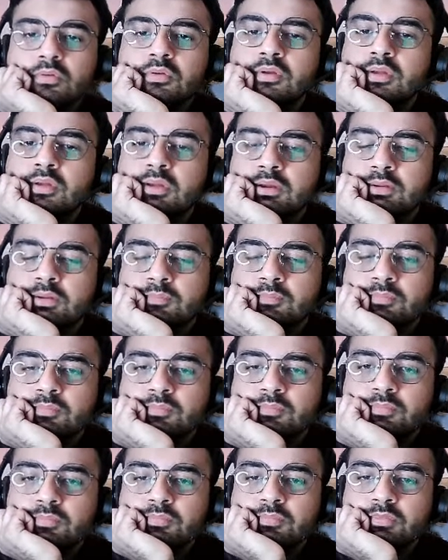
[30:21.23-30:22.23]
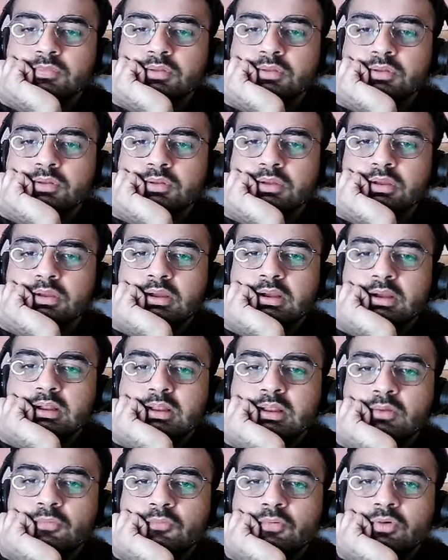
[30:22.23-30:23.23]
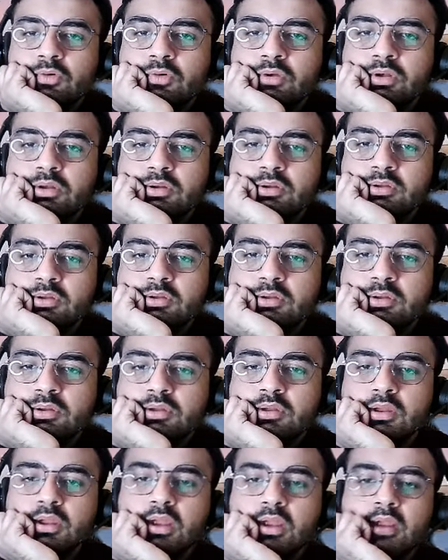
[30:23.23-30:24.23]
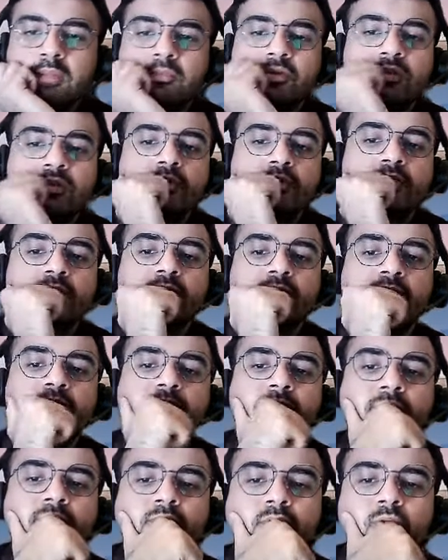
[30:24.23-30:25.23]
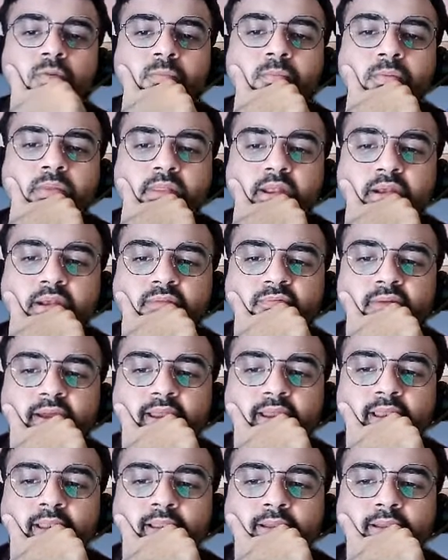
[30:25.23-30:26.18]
Yeah, and I don't want him to open that file.